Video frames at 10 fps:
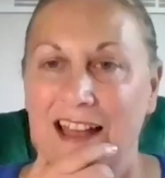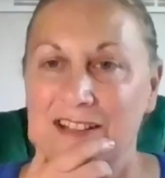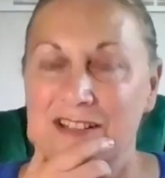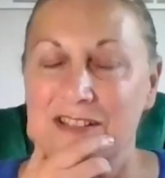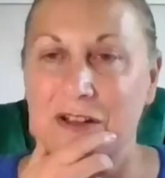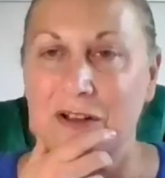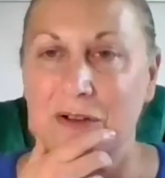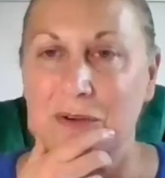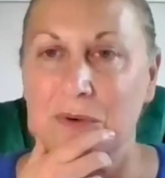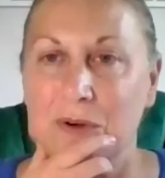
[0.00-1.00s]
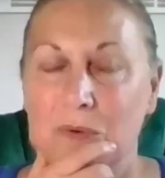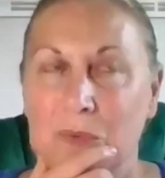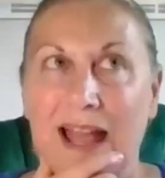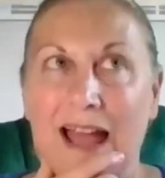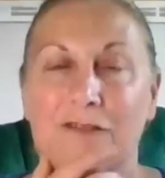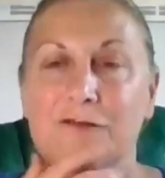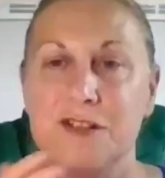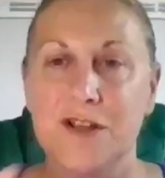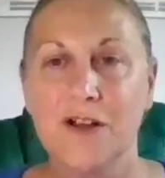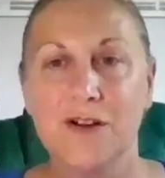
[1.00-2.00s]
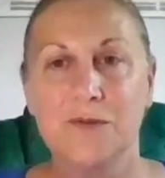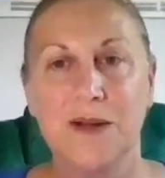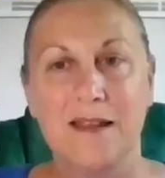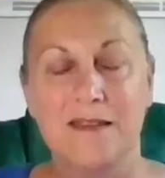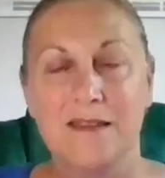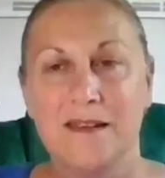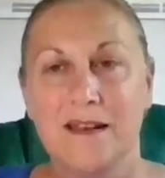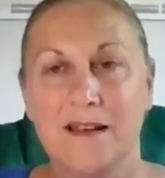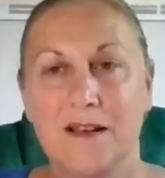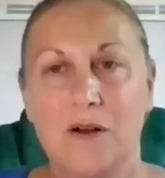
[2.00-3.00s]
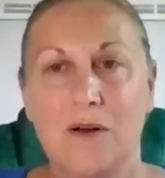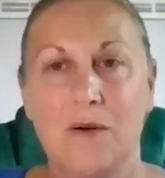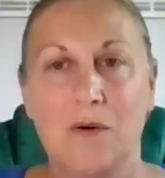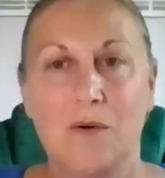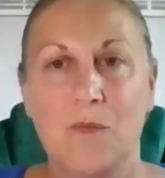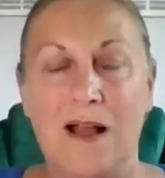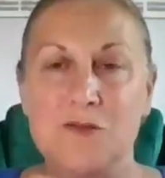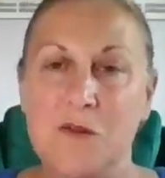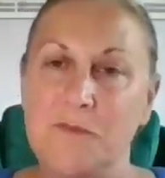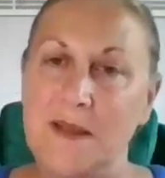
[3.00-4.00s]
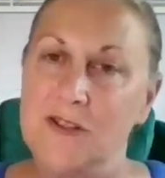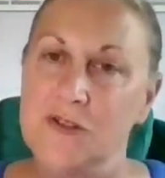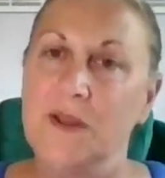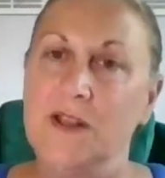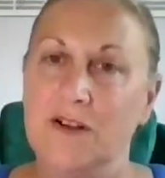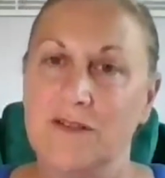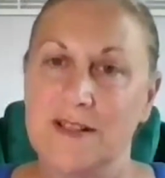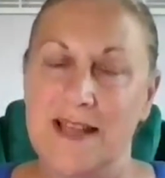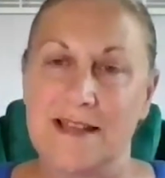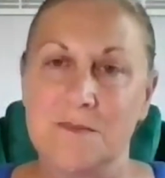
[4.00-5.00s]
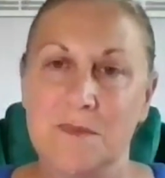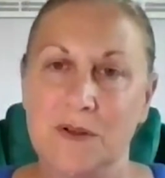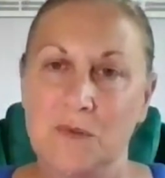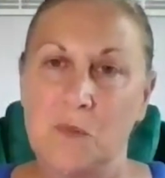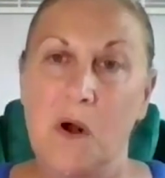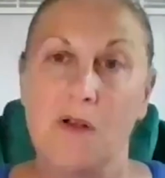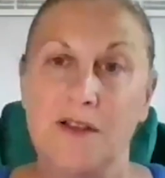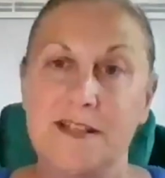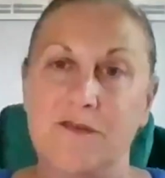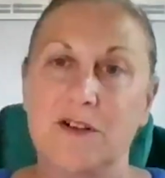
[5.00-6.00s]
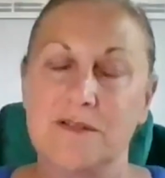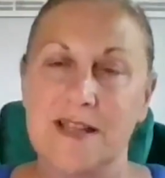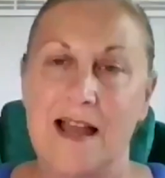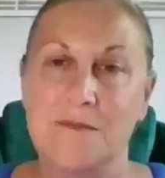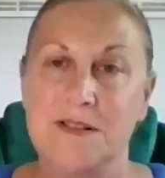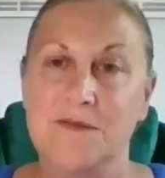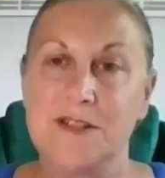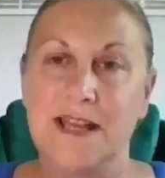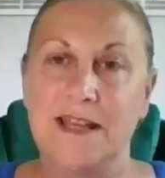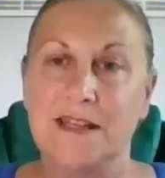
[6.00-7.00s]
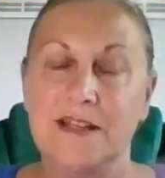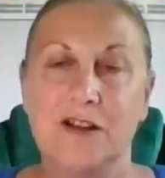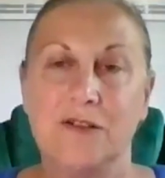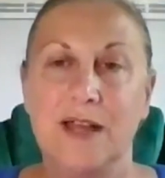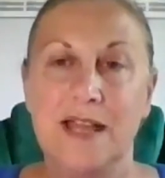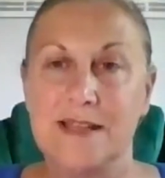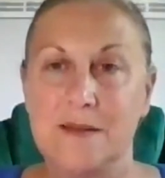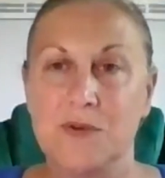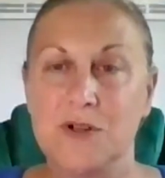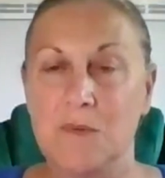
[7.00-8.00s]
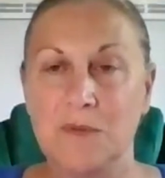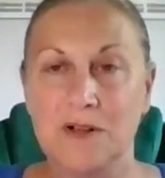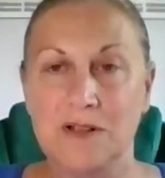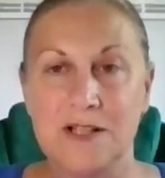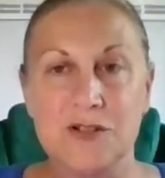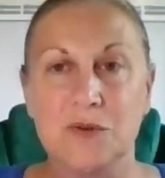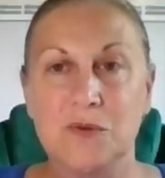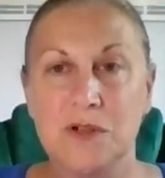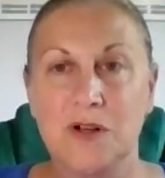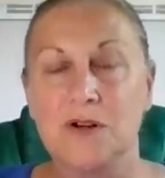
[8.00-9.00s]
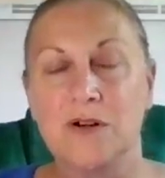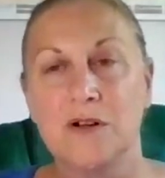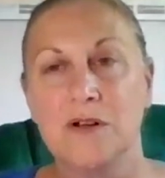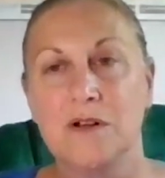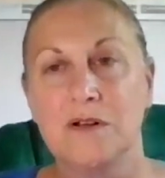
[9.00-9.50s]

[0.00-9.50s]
And so we have to go with, as we've been doing your assessment, what are the difficult times of day? You know, is it predominantly school